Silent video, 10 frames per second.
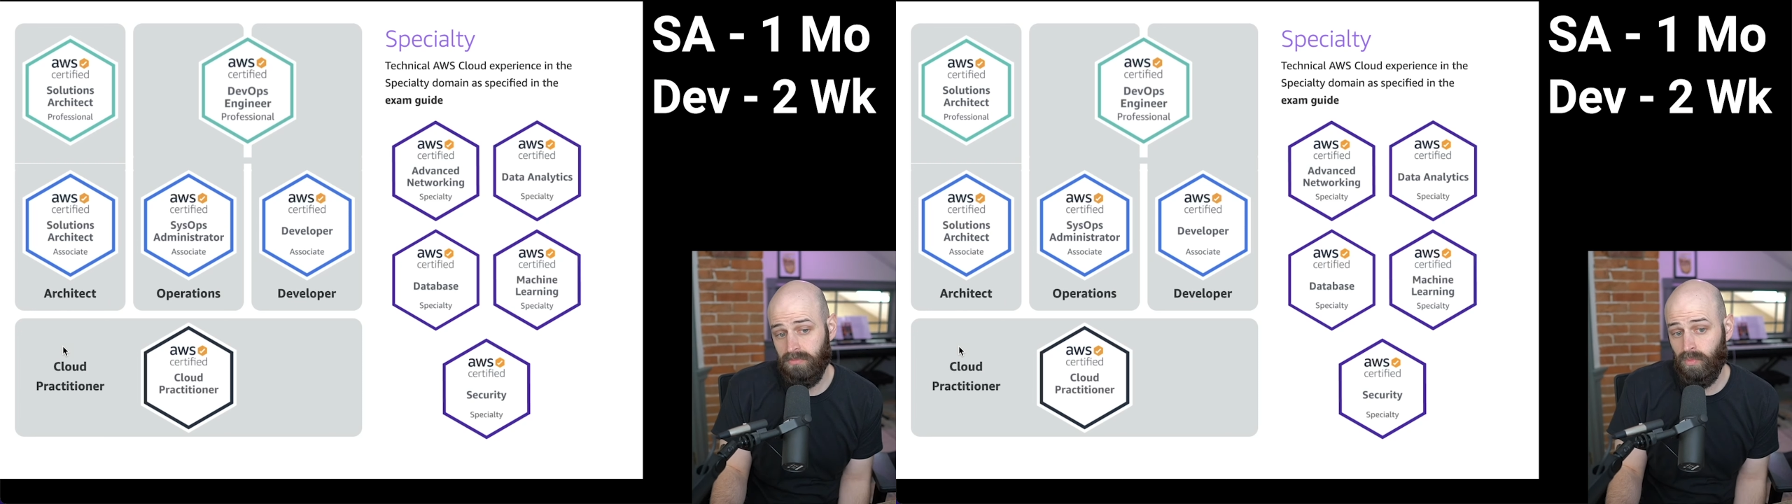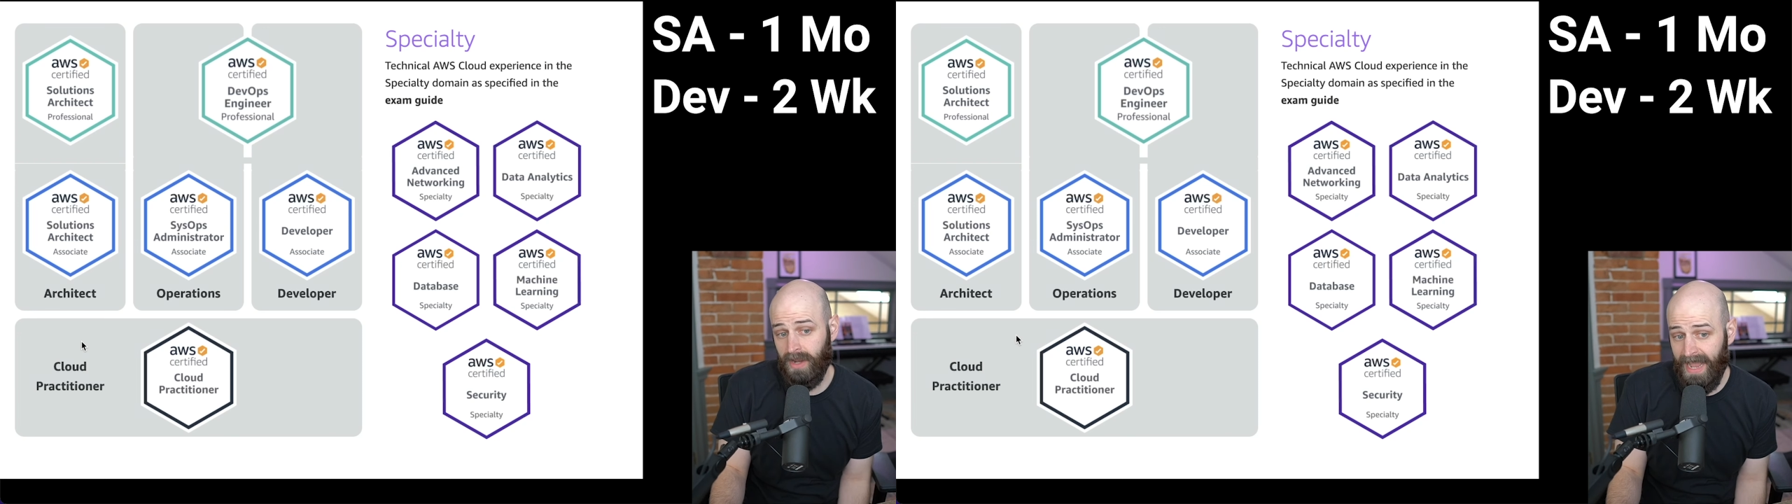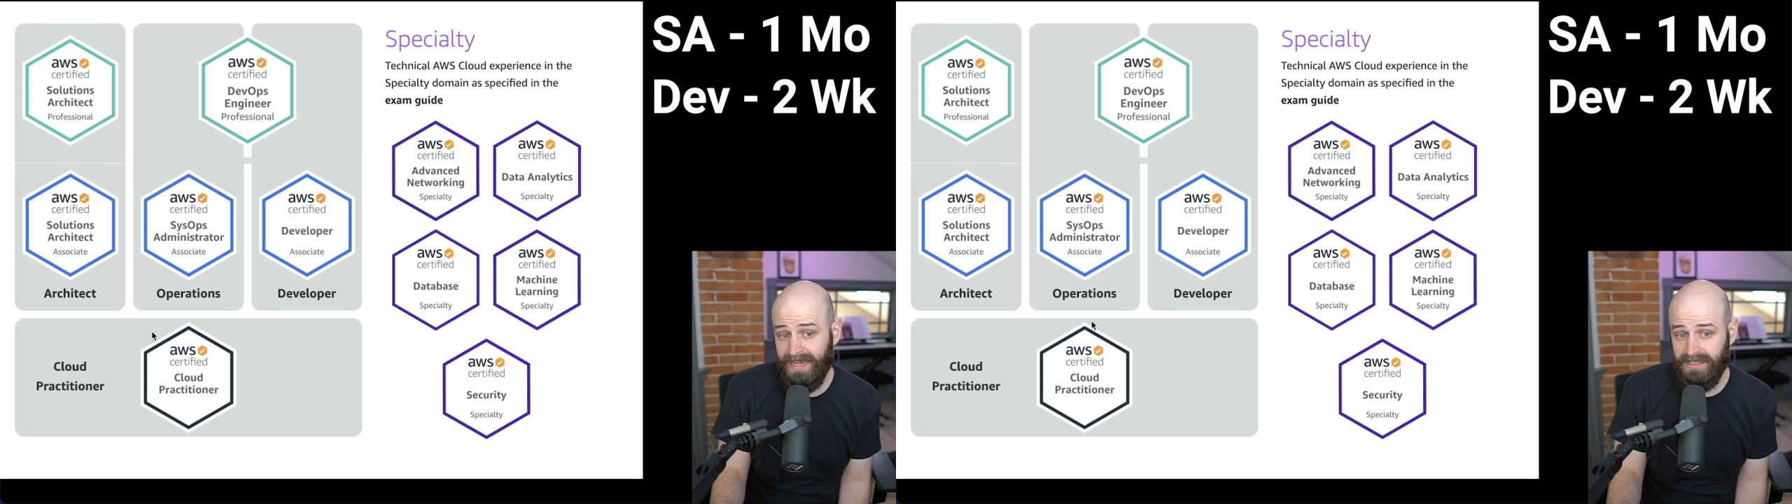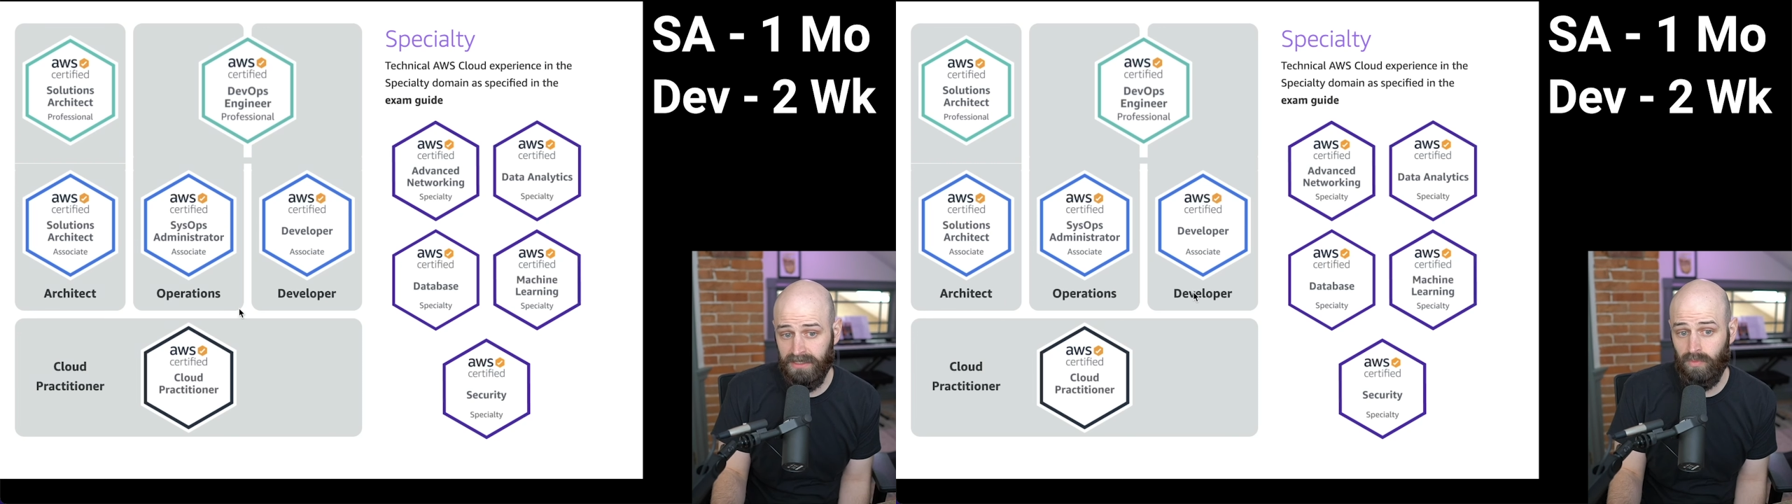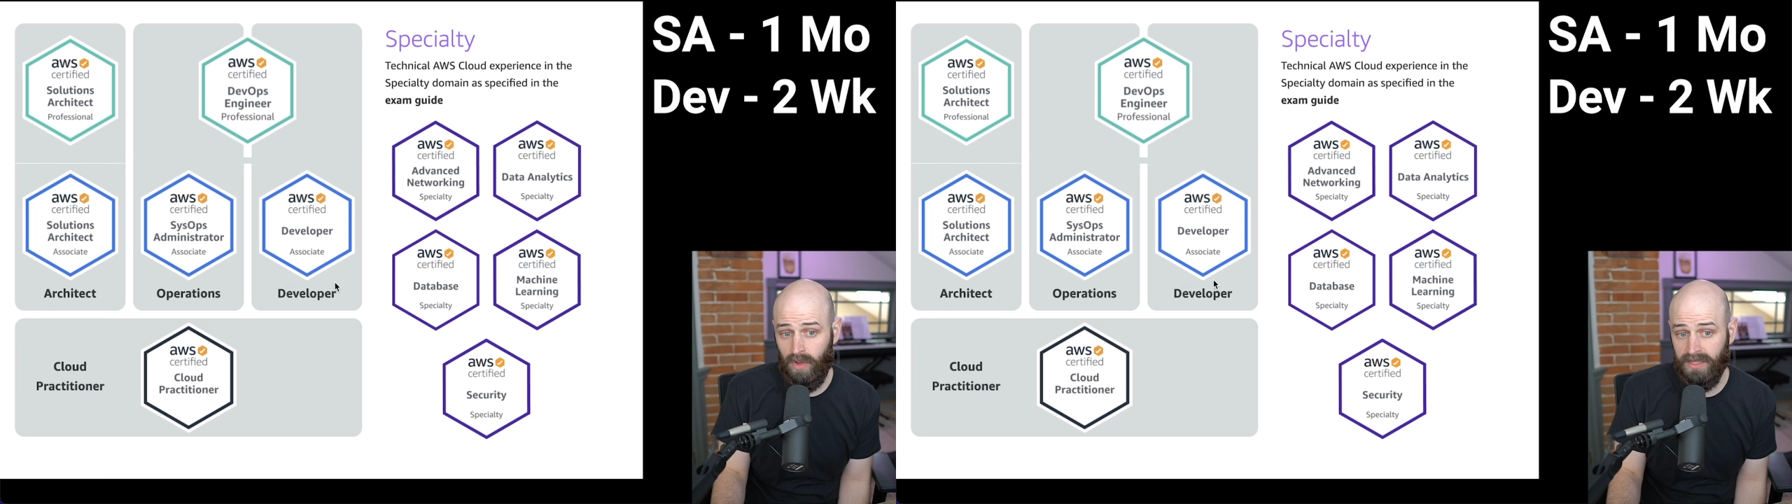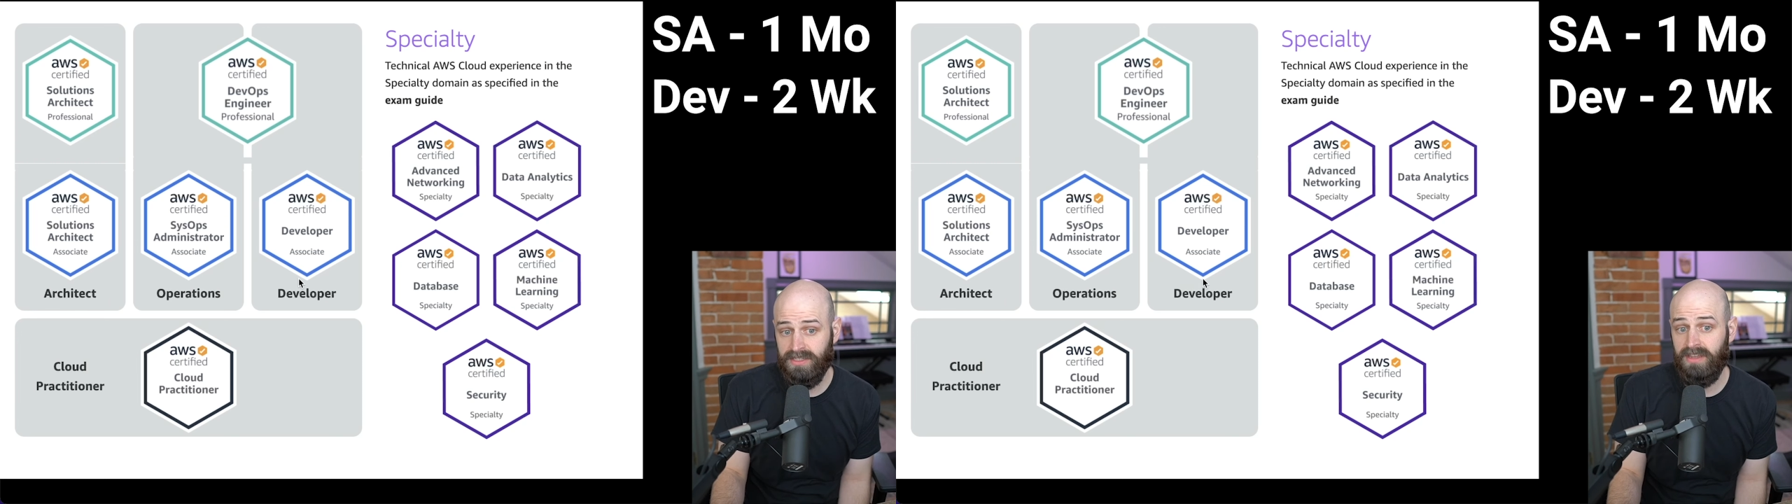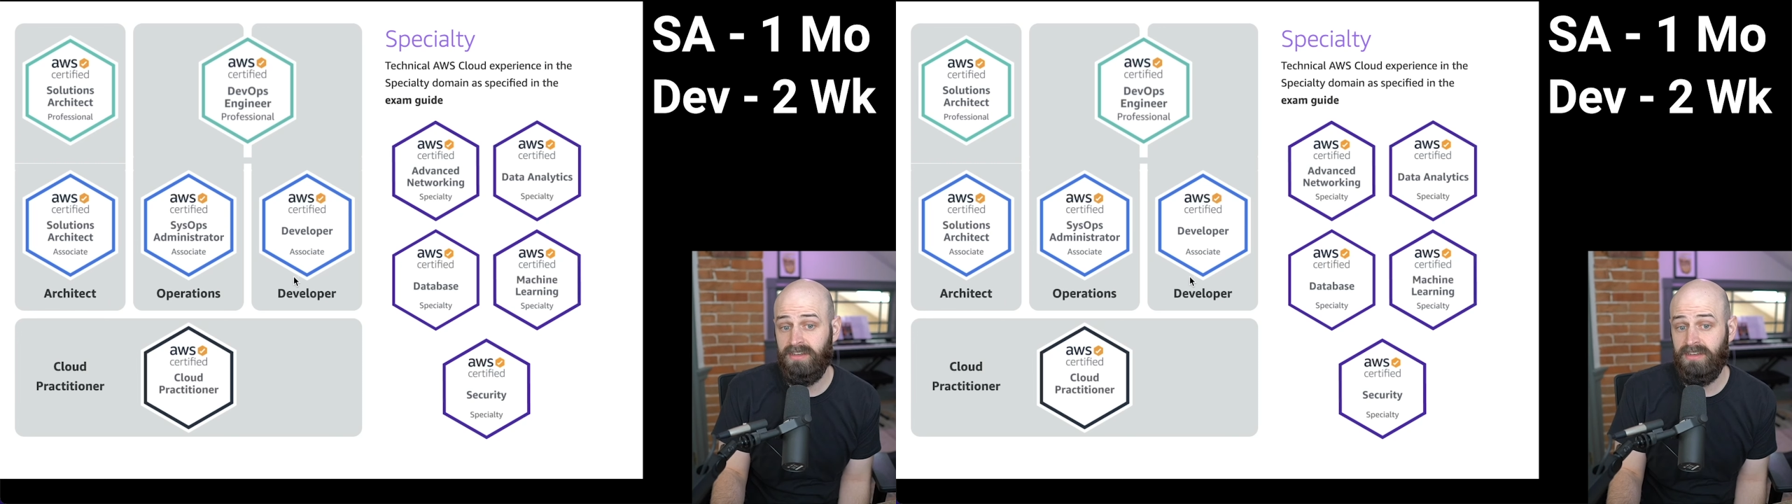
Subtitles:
what I did was